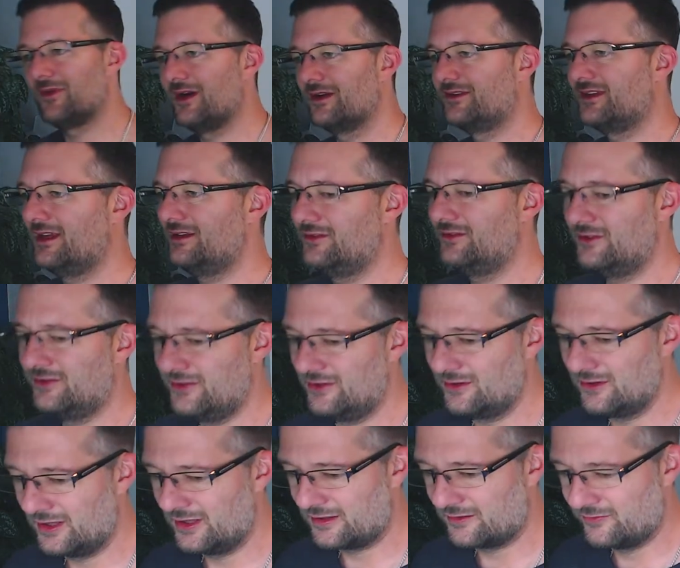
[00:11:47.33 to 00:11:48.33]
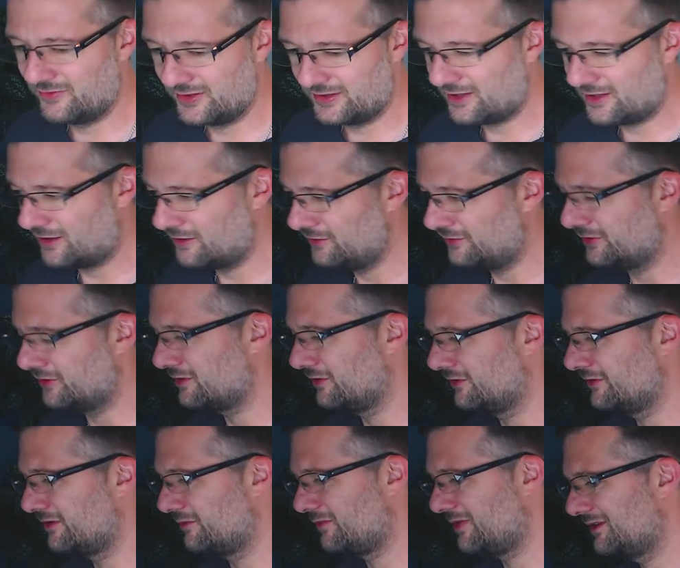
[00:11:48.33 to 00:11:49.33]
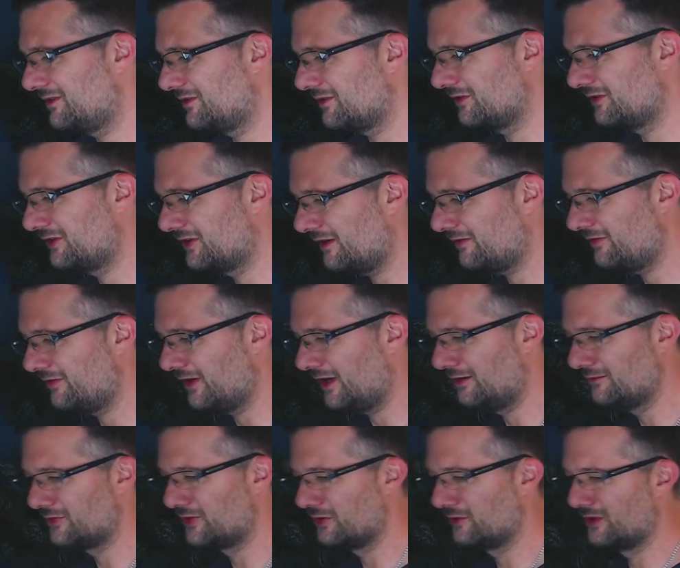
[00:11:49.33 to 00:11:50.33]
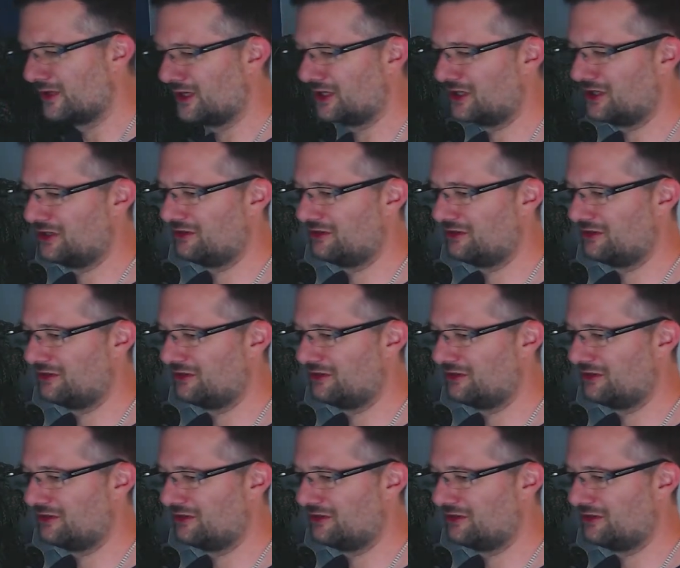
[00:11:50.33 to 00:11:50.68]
tend to do like videos and content based on stuff that I'm doing